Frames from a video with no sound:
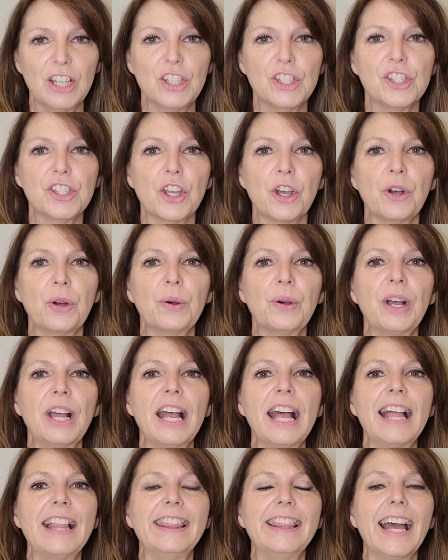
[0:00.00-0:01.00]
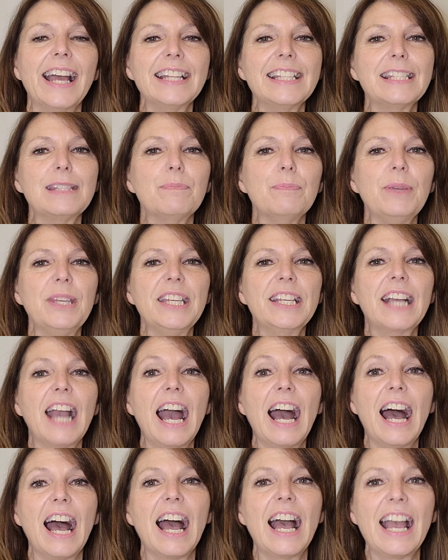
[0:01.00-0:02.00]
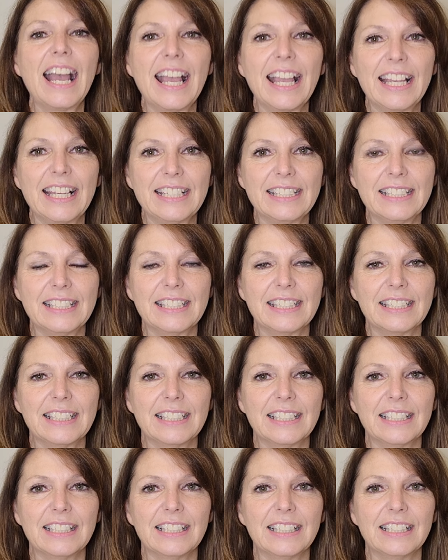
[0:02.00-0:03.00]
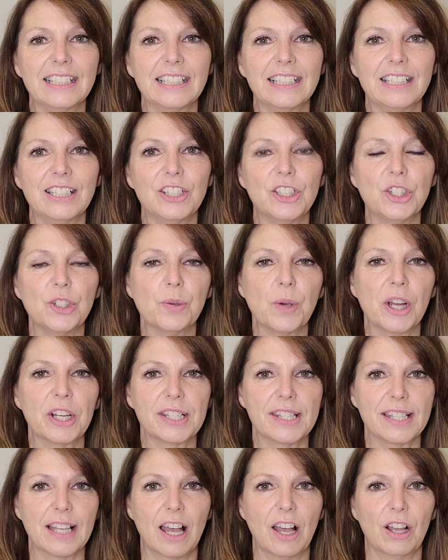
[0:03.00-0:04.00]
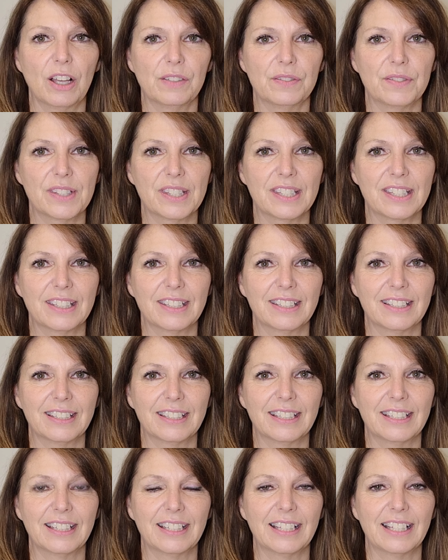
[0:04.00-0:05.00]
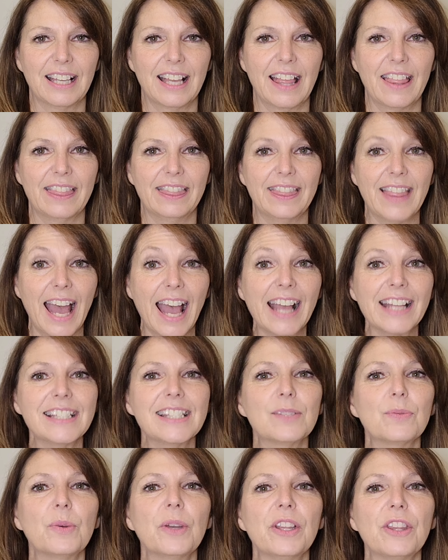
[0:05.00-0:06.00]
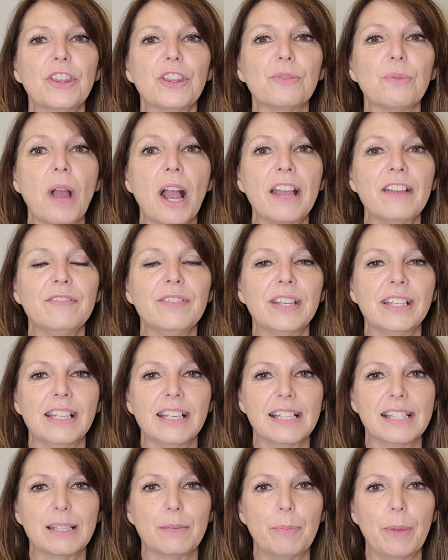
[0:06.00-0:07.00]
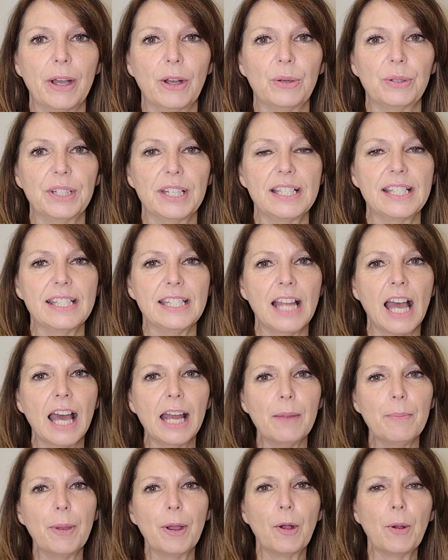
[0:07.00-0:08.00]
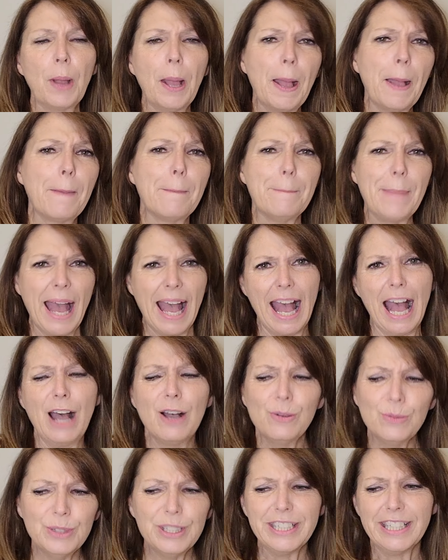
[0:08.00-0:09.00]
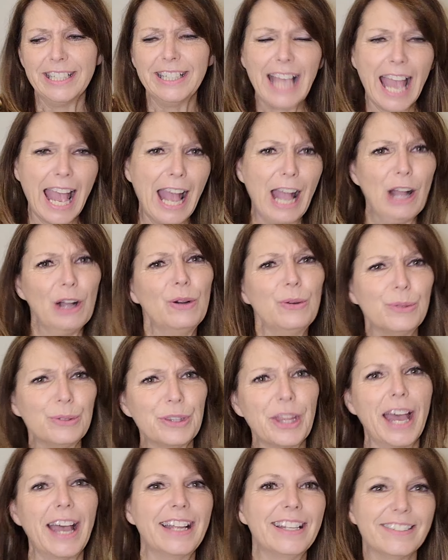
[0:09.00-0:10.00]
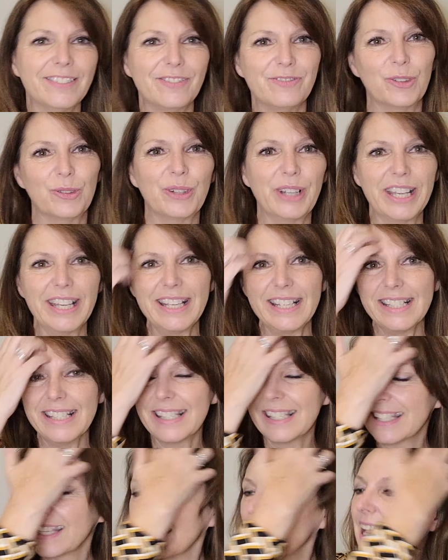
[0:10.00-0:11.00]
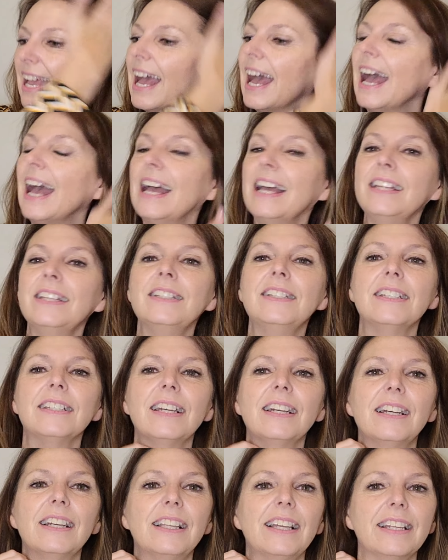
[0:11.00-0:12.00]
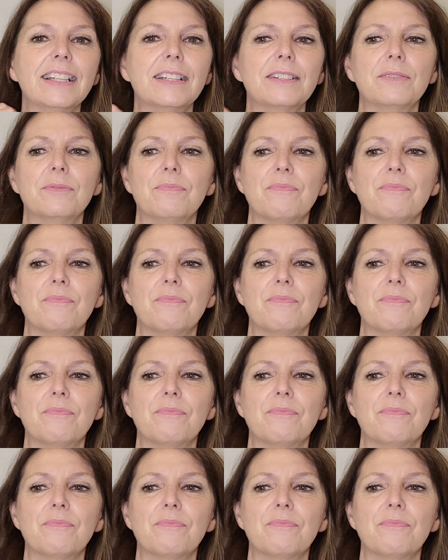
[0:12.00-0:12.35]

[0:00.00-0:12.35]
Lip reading: So let's be kind to ourselves. That's what thriving is about. It's not about pounding out that voice and like